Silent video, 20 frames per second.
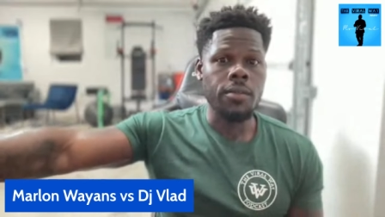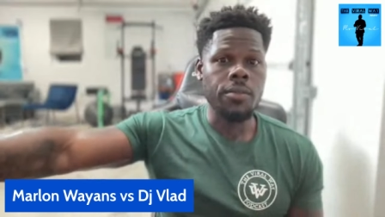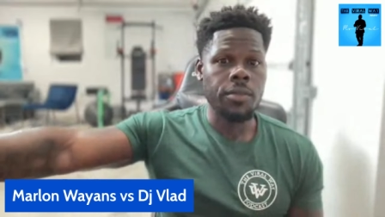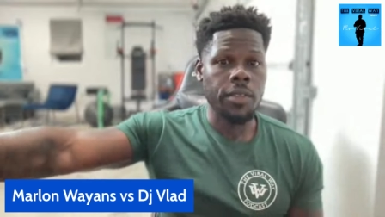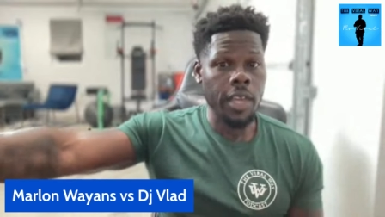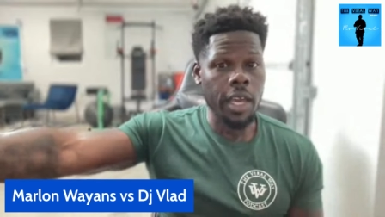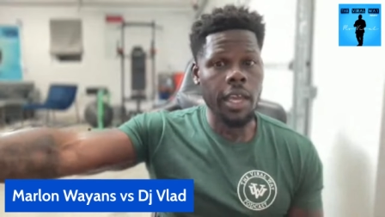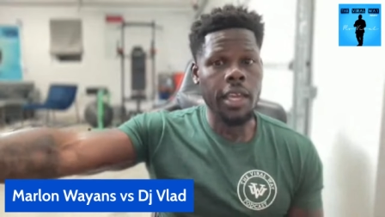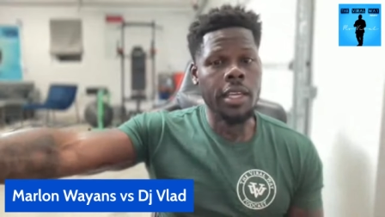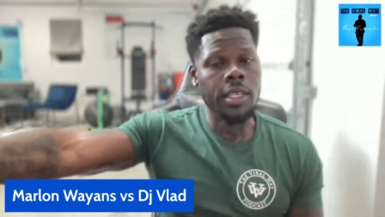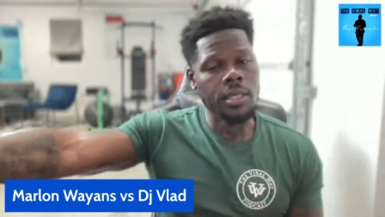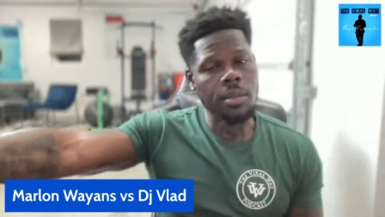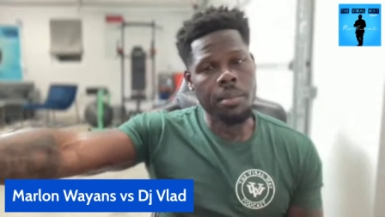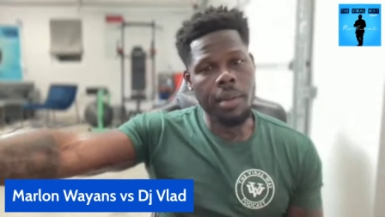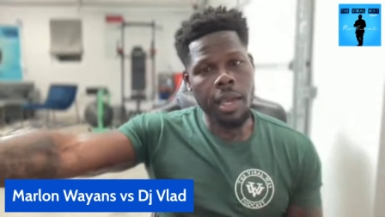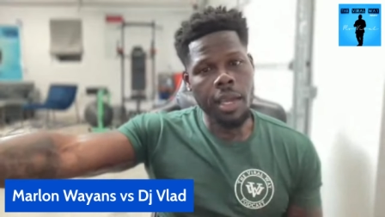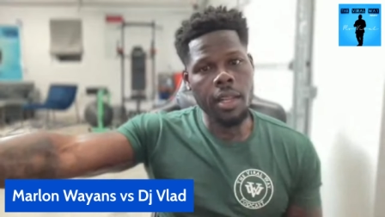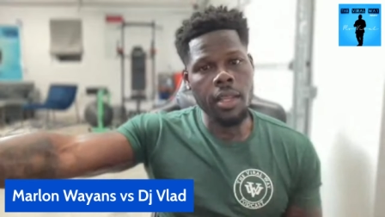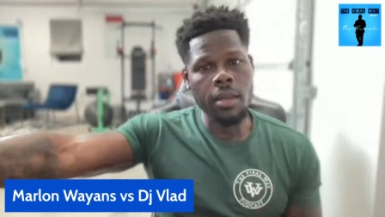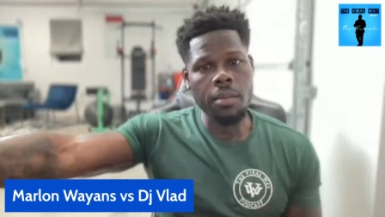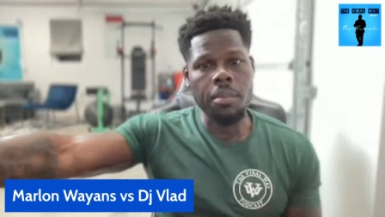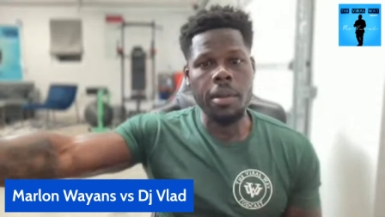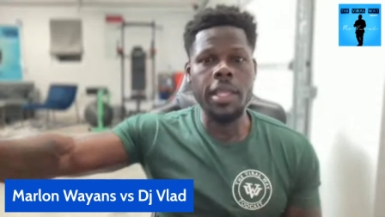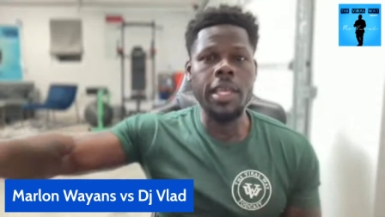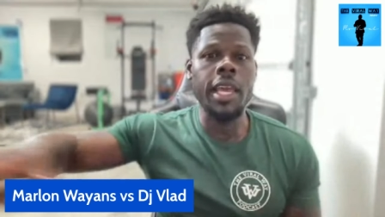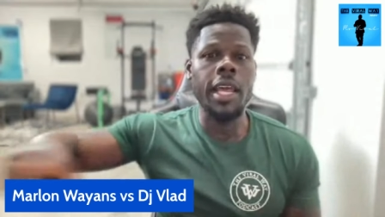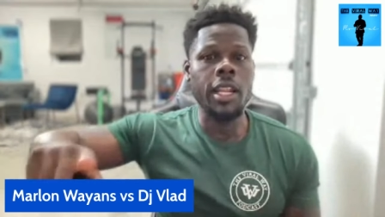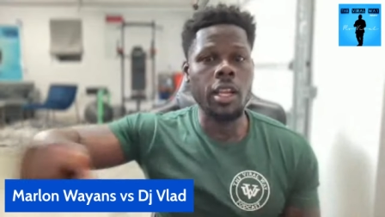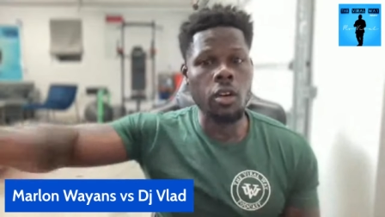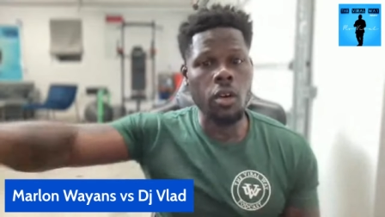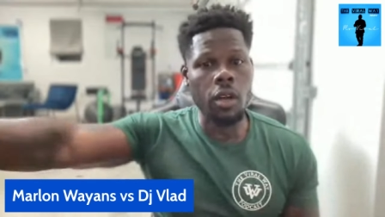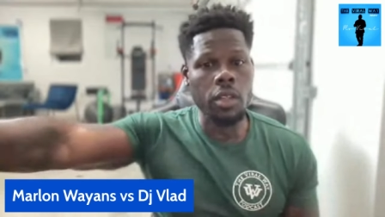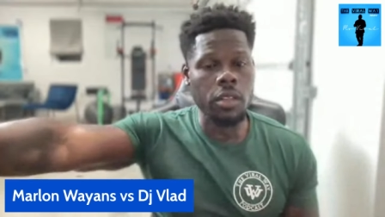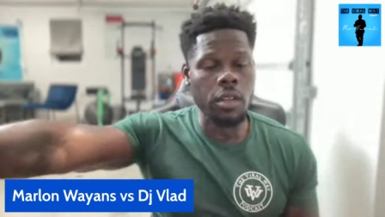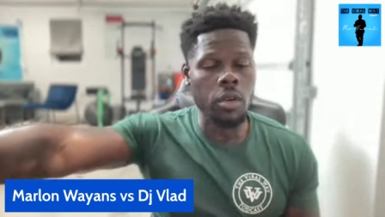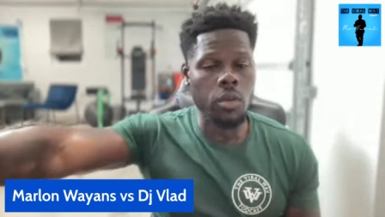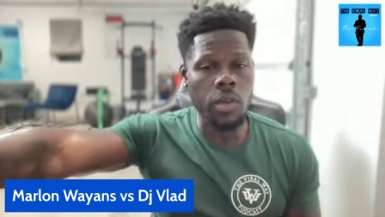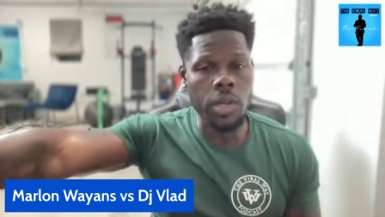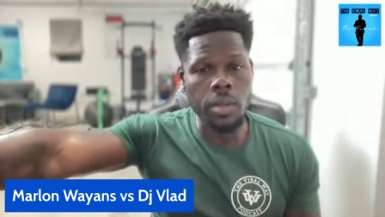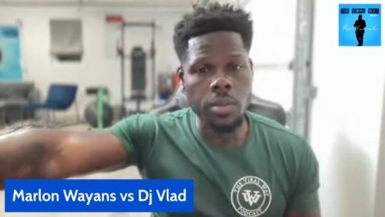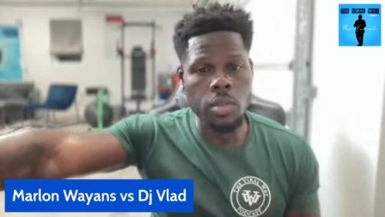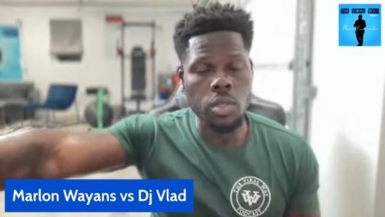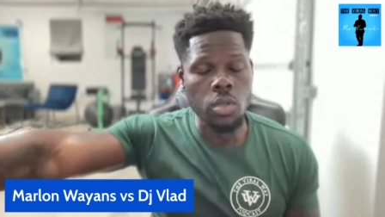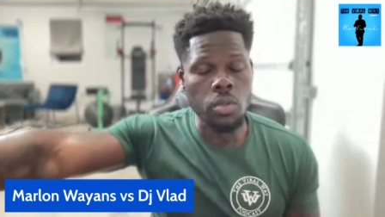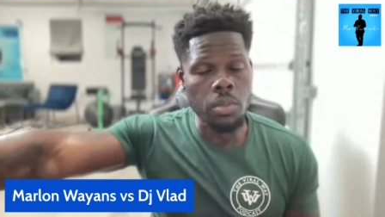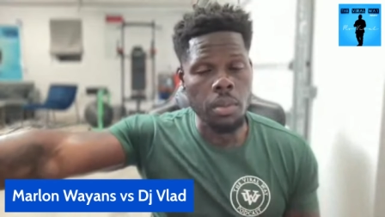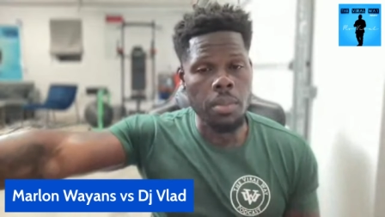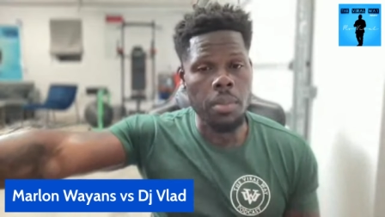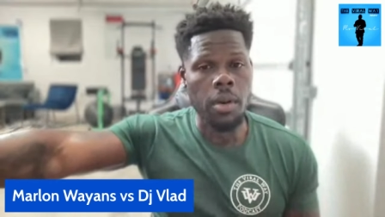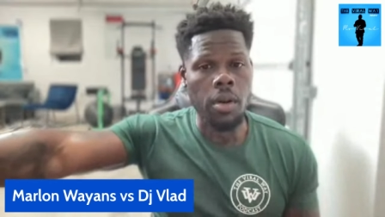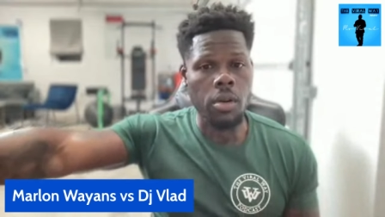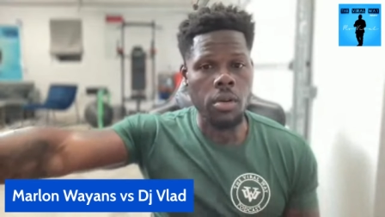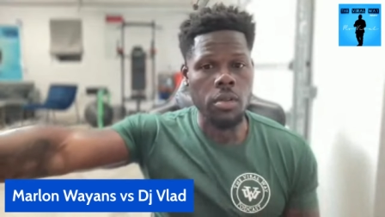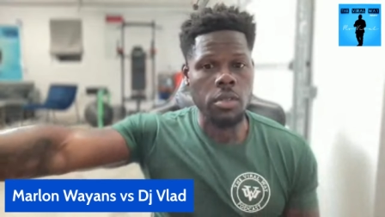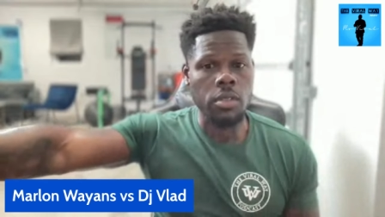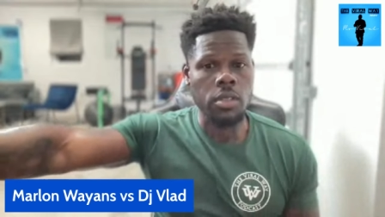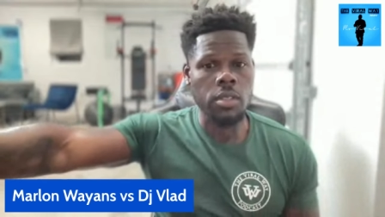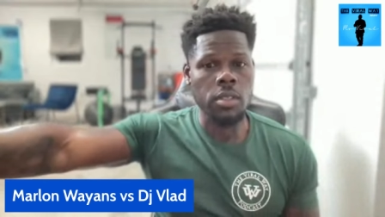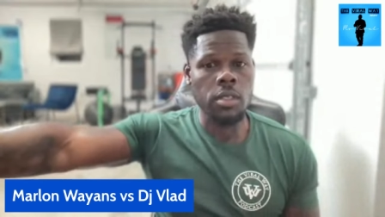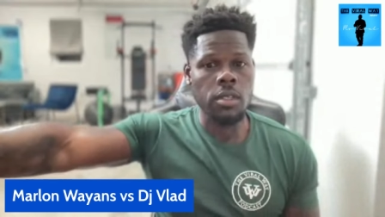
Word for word: Yeah, he's a Manning, but he had to go out there and win them Super Bowls.